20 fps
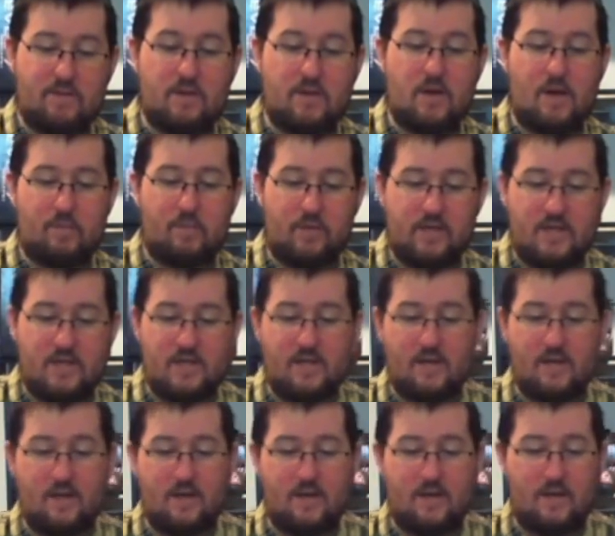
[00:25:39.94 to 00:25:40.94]
the Goblin
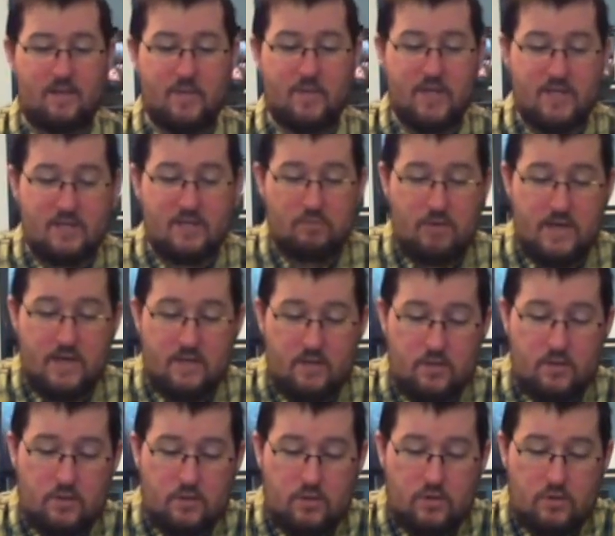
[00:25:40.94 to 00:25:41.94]
King, let me get this right.
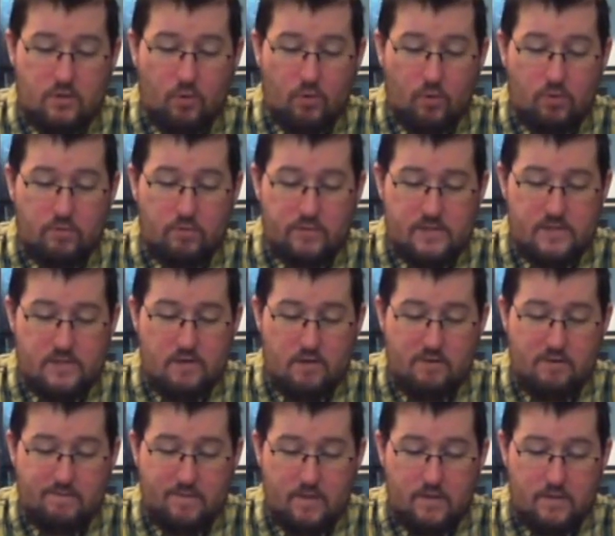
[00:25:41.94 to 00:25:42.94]
Torgal
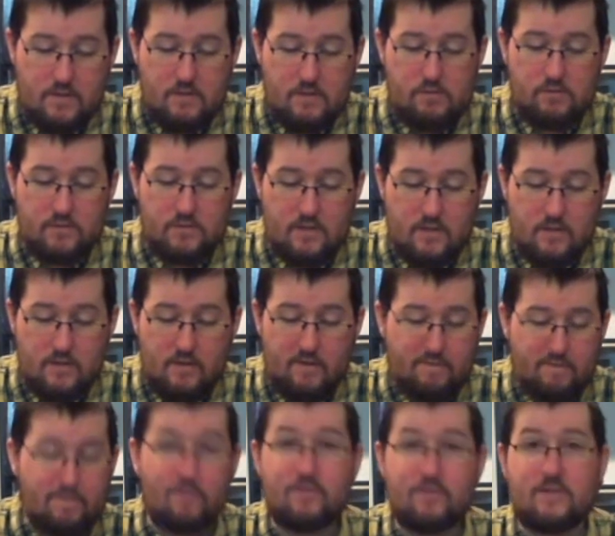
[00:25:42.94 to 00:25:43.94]
Snarf Dunkleton,
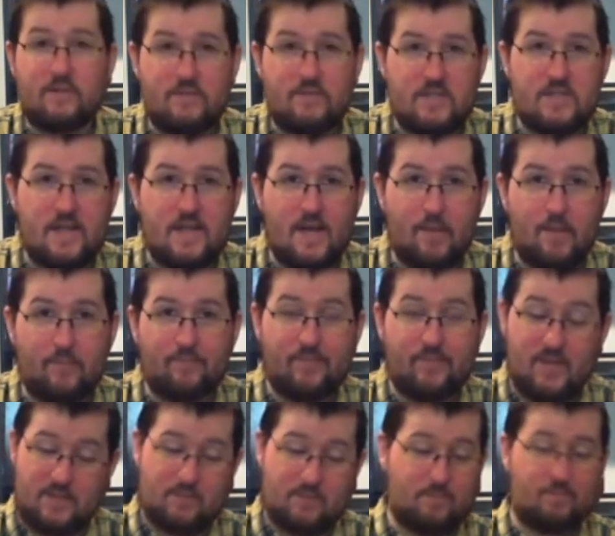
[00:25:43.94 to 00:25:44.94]
first of his name.
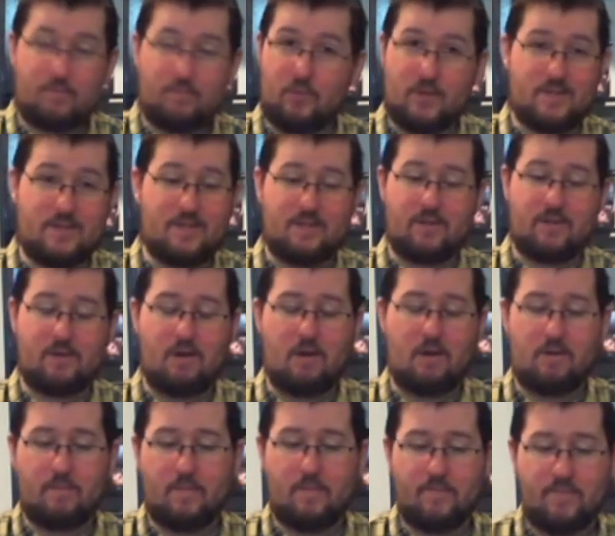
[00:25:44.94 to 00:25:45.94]
That's what it says on the
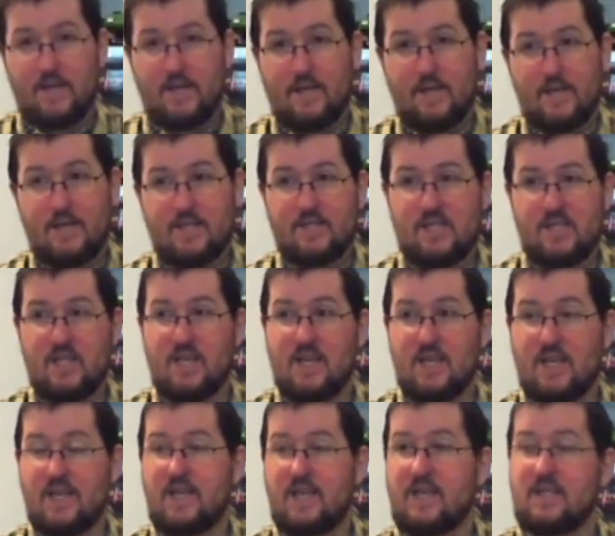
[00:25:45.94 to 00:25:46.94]
card. His
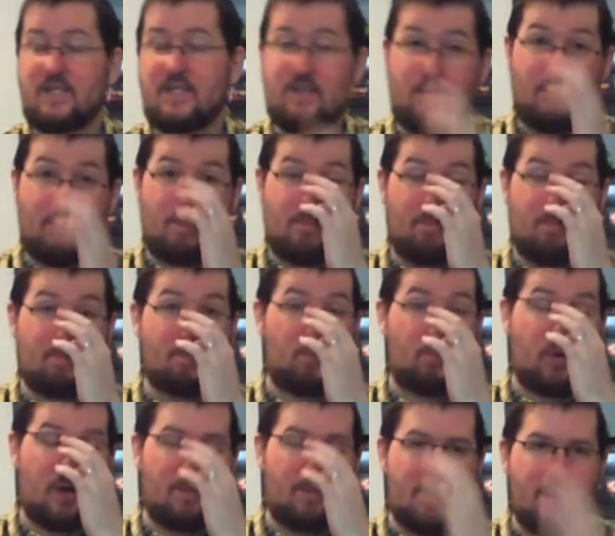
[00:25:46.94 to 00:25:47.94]
thing is
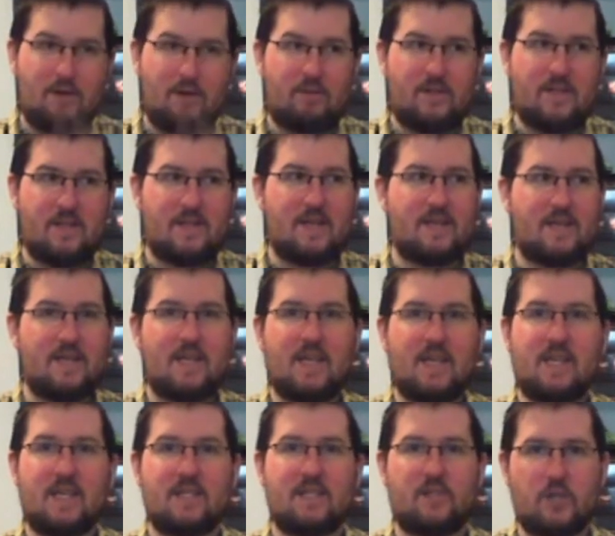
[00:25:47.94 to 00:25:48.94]
primarily that
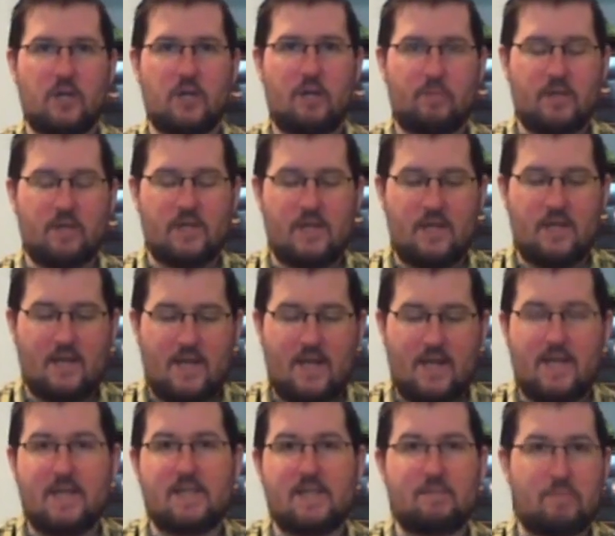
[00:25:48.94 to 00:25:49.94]
he is the Goblin King
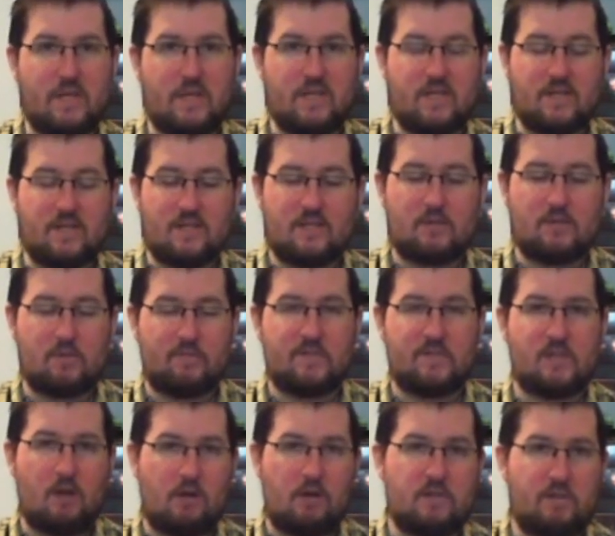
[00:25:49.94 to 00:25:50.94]
and he has minions. So some of his
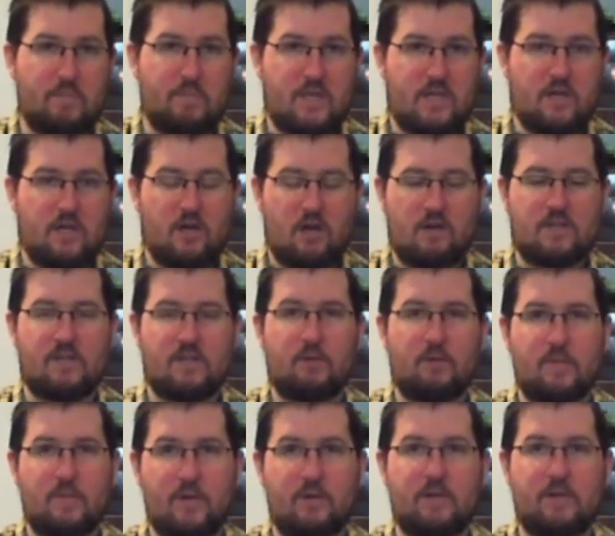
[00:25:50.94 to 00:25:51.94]
cards are minion cards. They'll
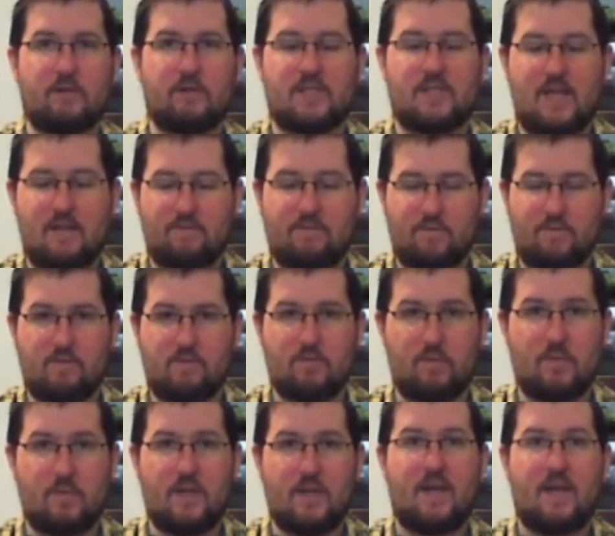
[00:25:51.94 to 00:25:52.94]
come out, they'll stay in front of
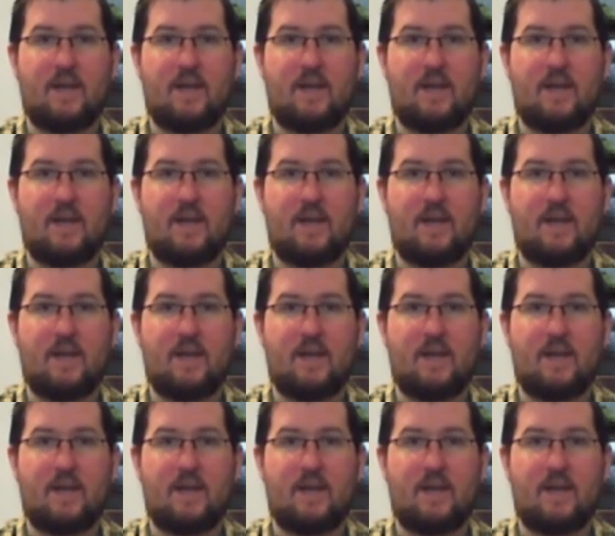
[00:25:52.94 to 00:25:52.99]
him